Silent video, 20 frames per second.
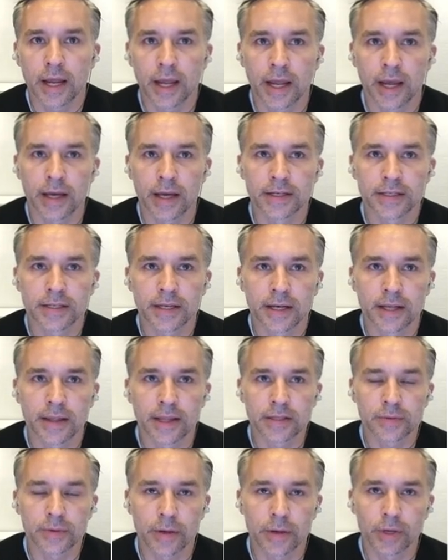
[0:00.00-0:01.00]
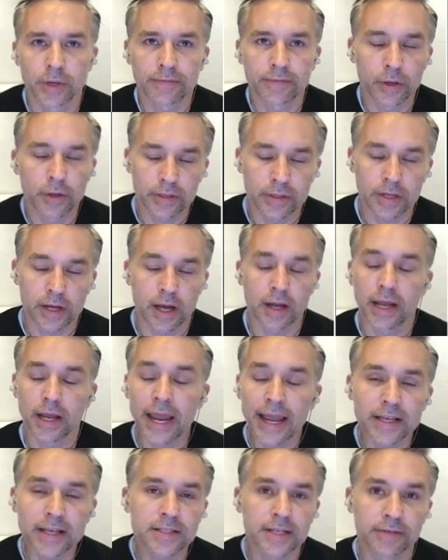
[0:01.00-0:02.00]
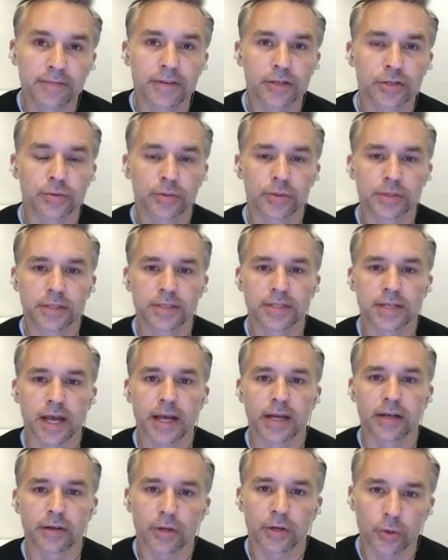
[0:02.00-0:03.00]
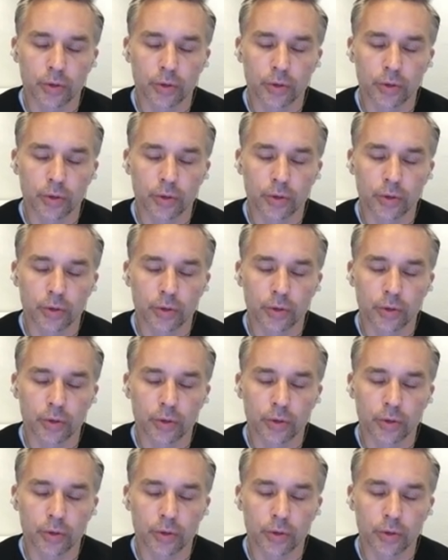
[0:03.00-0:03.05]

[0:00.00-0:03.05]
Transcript: and uh, that's what i want to focus on as a visual designer